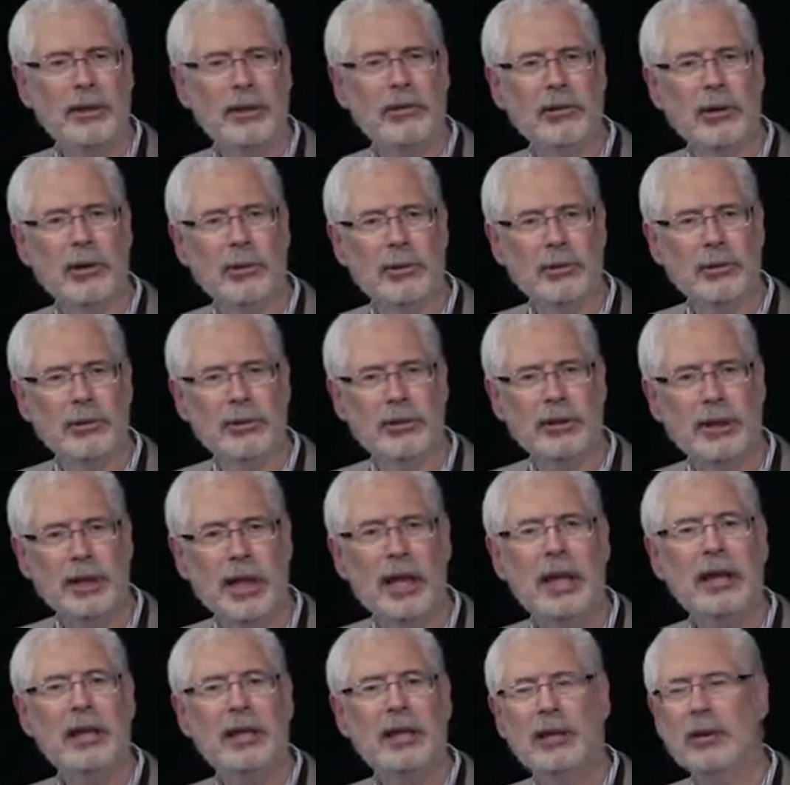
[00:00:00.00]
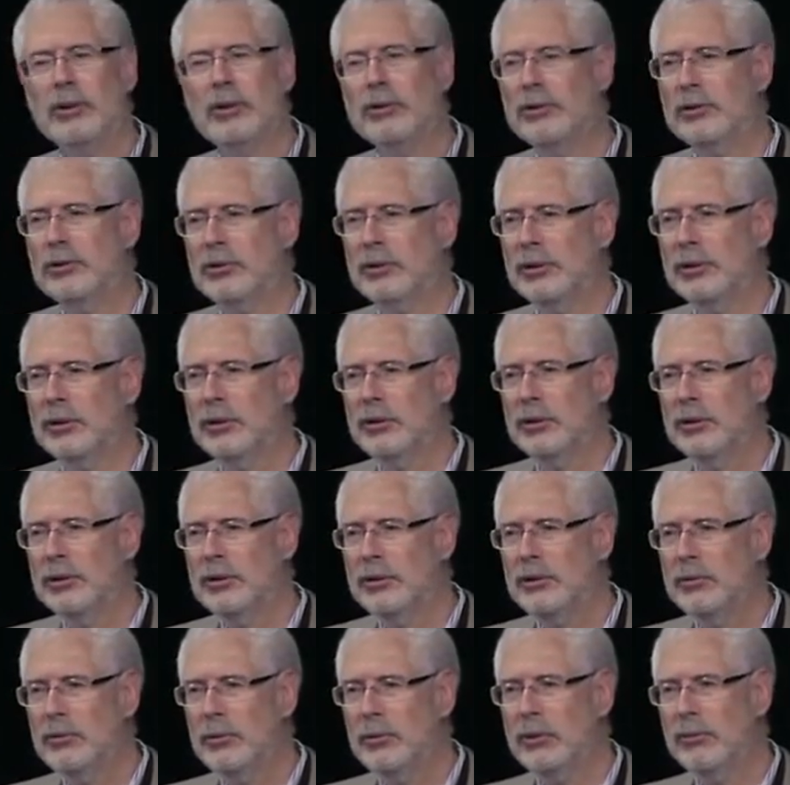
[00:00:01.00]
heroes in any culture,
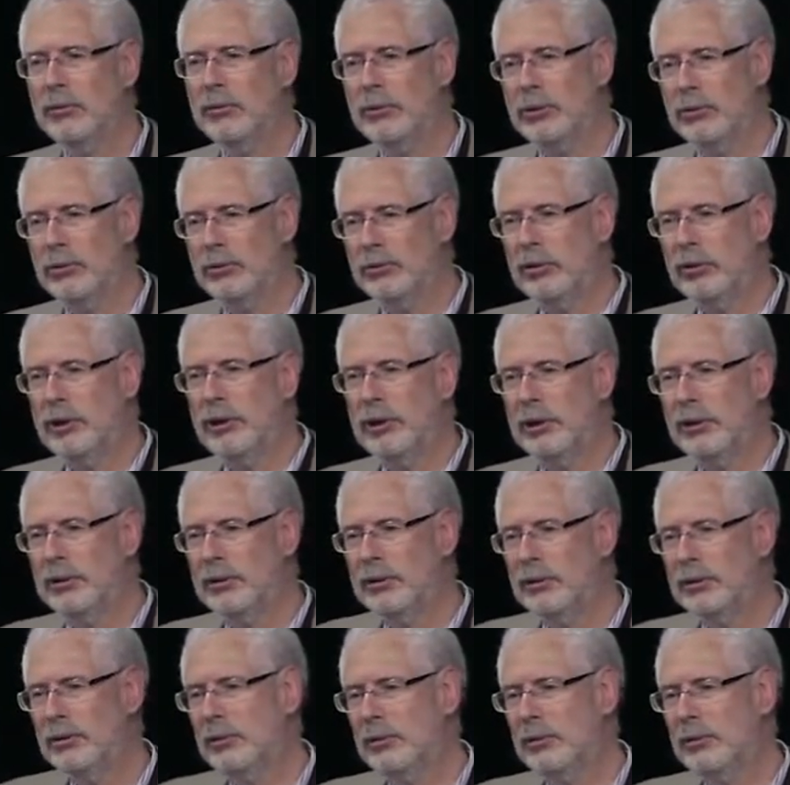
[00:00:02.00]
whether it was Greek